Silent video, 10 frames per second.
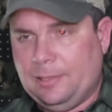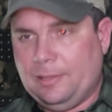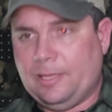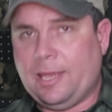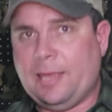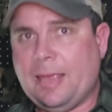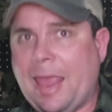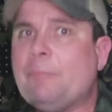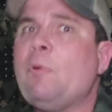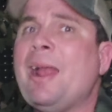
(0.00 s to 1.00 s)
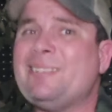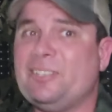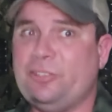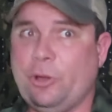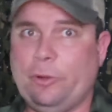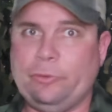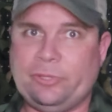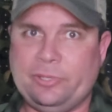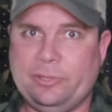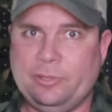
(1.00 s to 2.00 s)
The MRADs
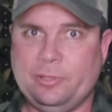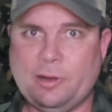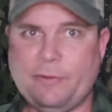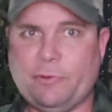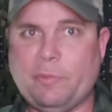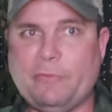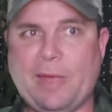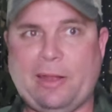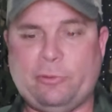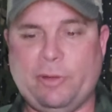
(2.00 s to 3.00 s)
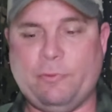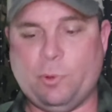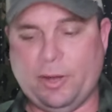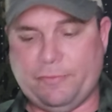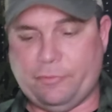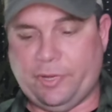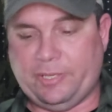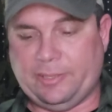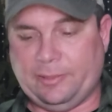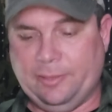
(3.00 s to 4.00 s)
don't, all right, from the factory for whatever
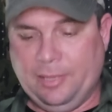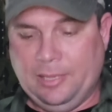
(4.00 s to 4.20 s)
reason.